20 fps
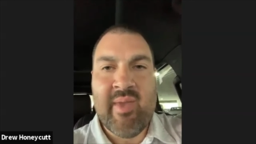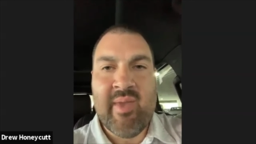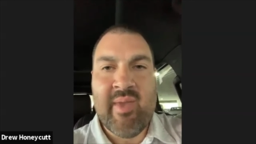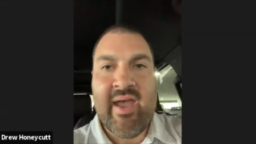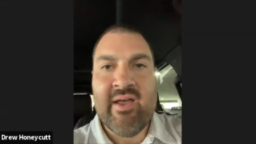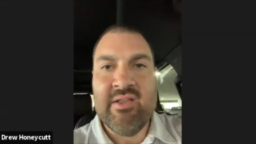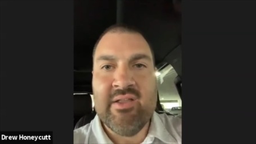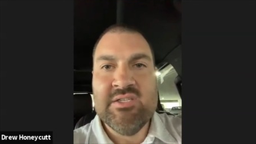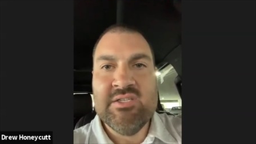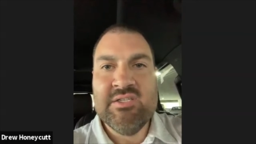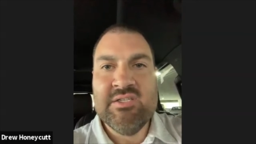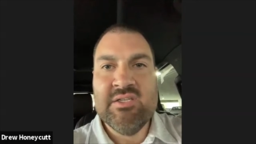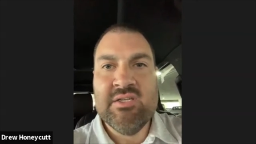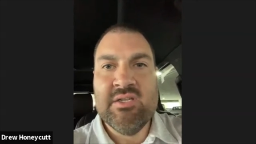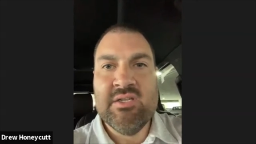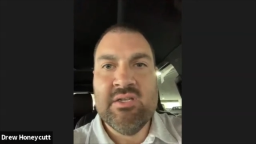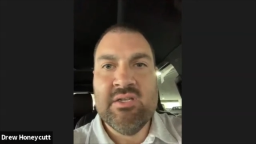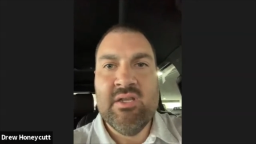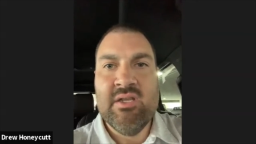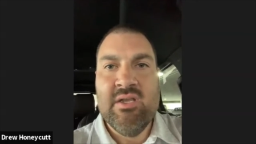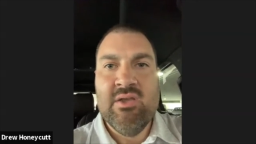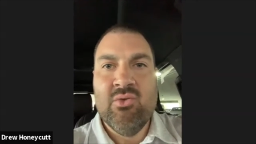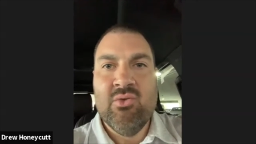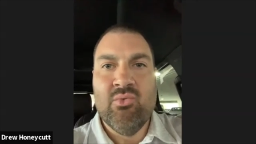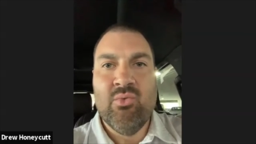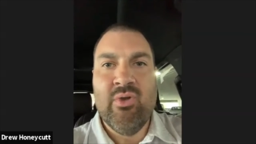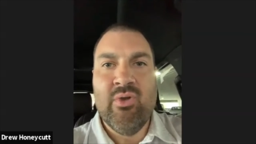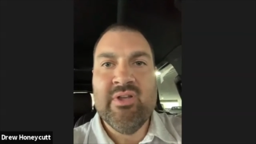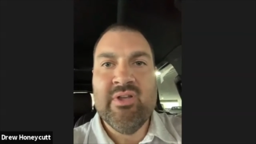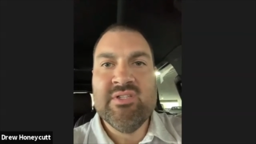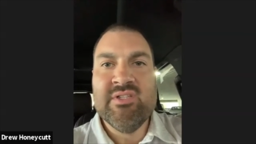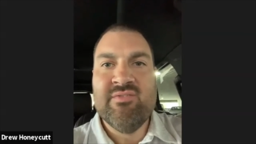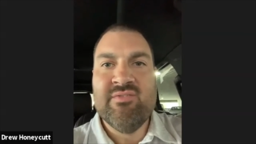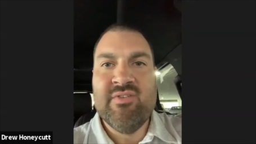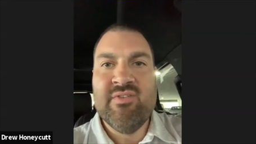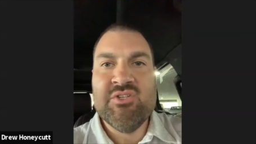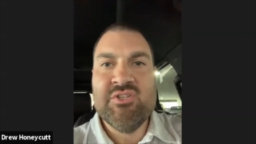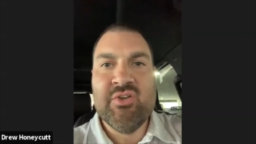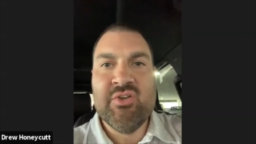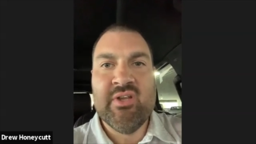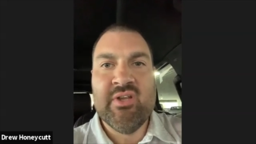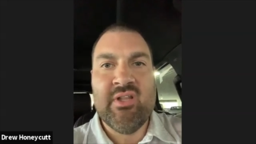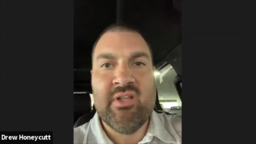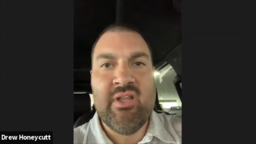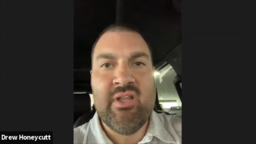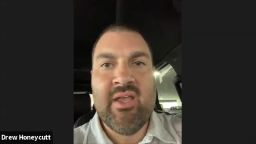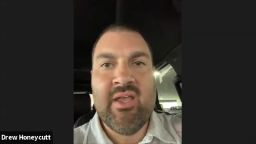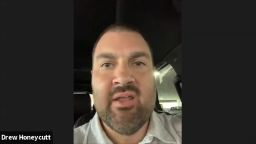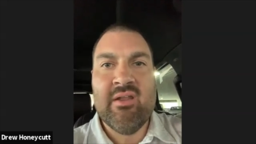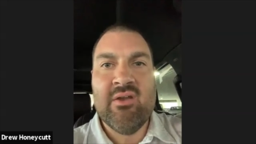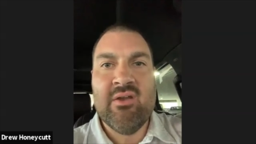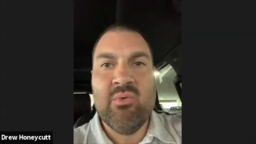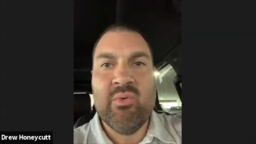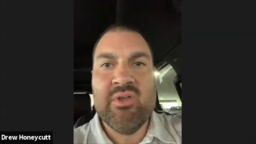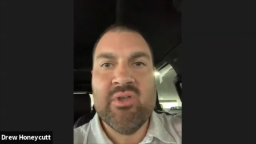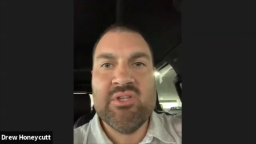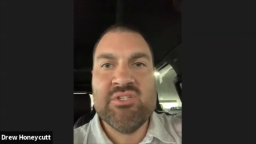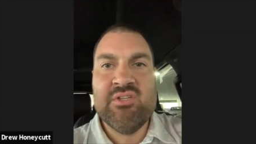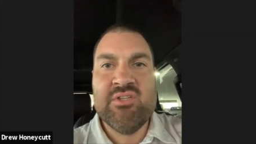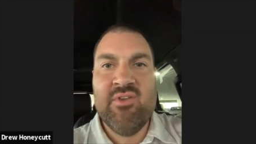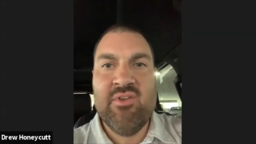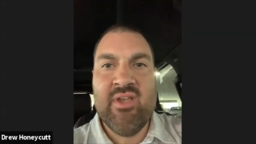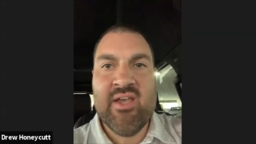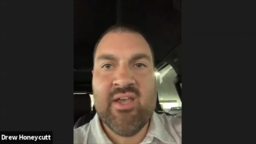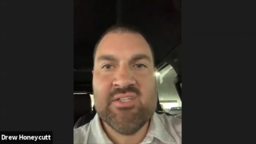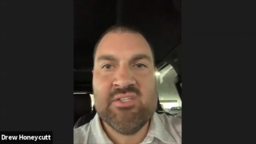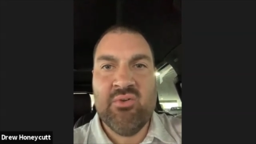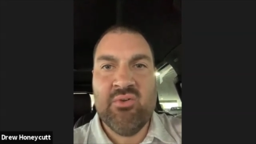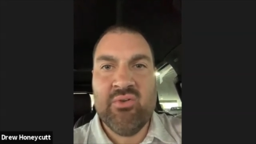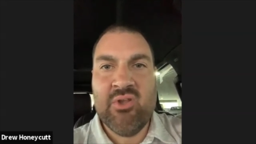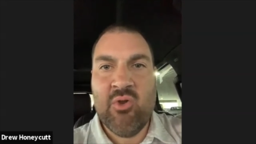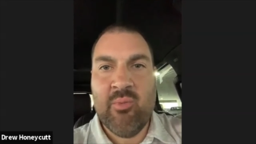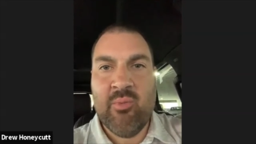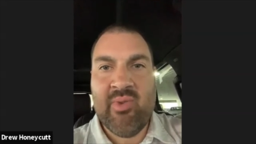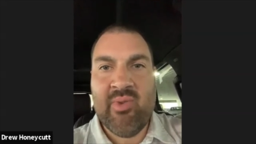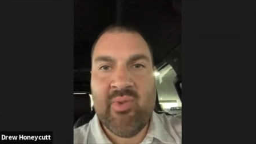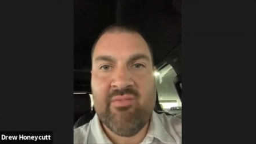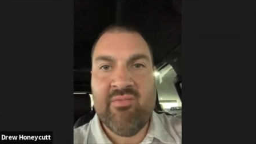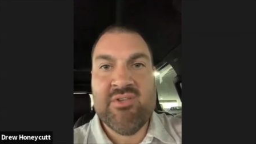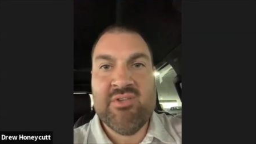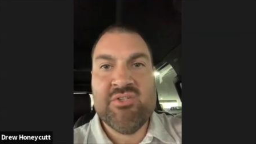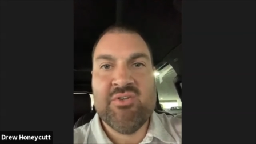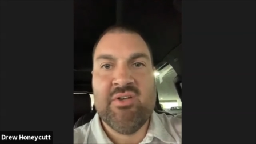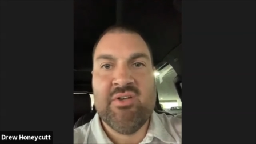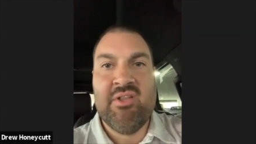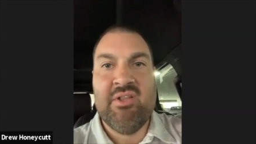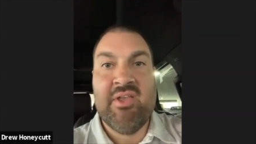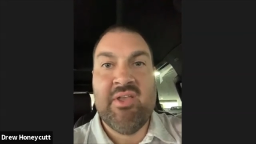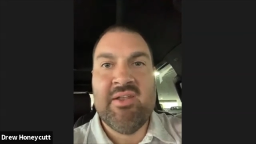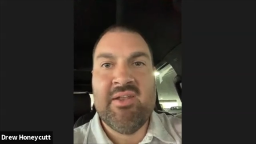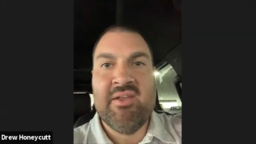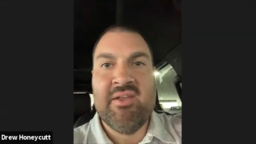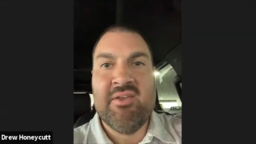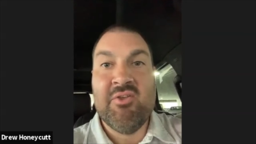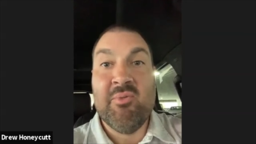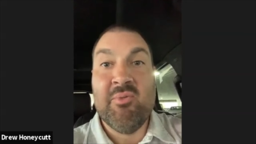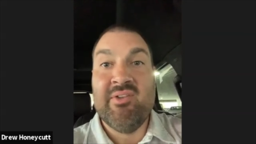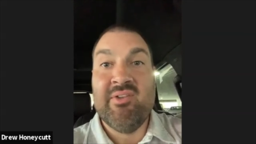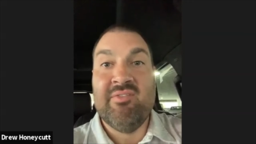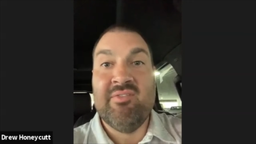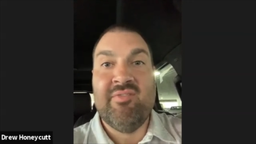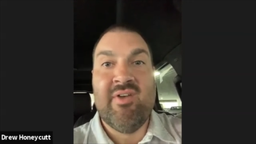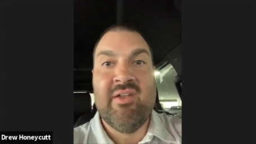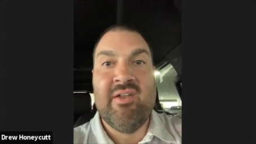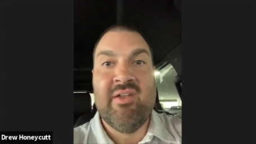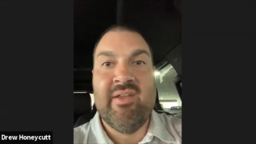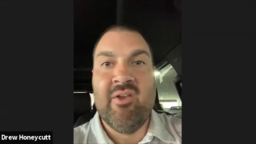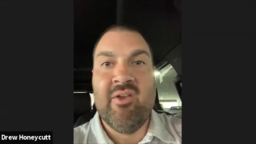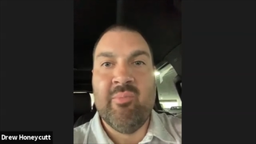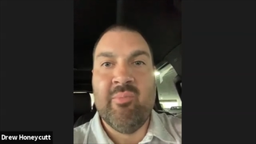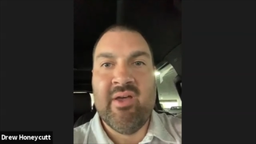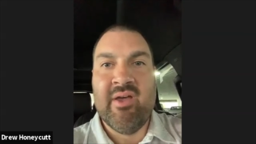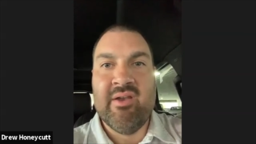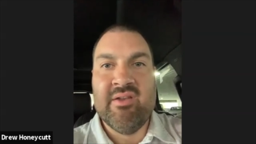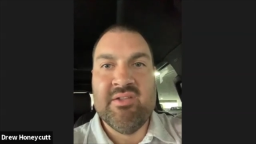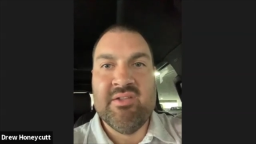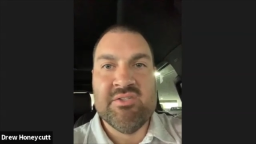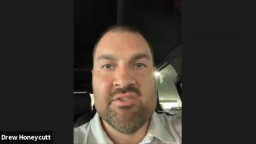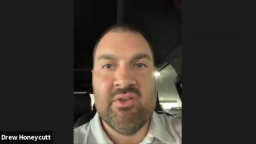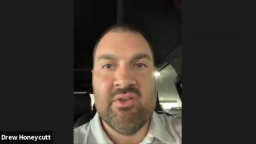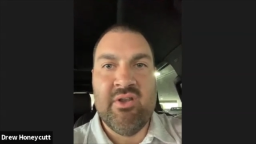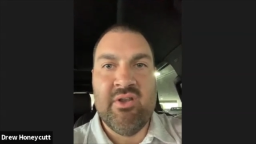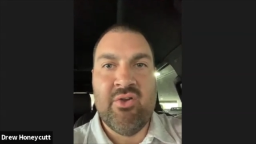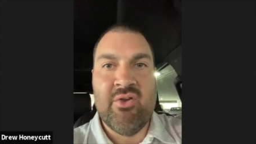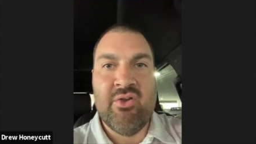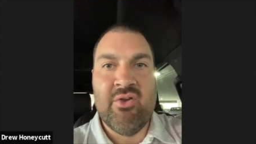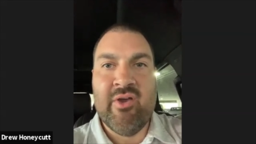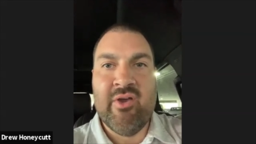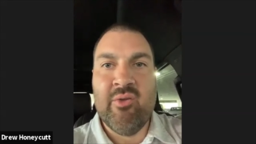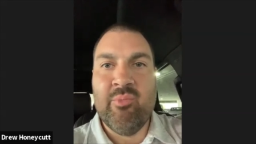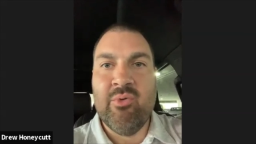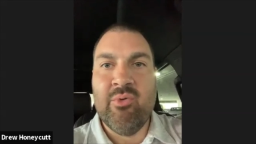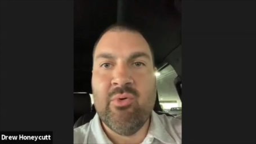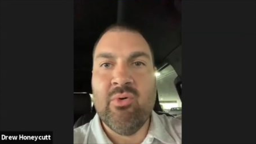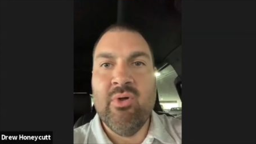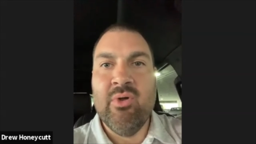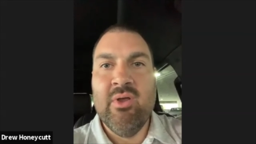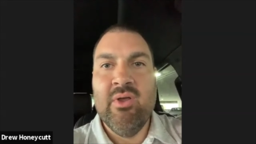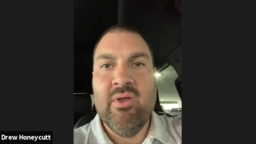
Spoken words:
Allison runs Venture Atlanta, which if you guys don't know about Venture Atlanta, you're about to find out about it. It's an incredible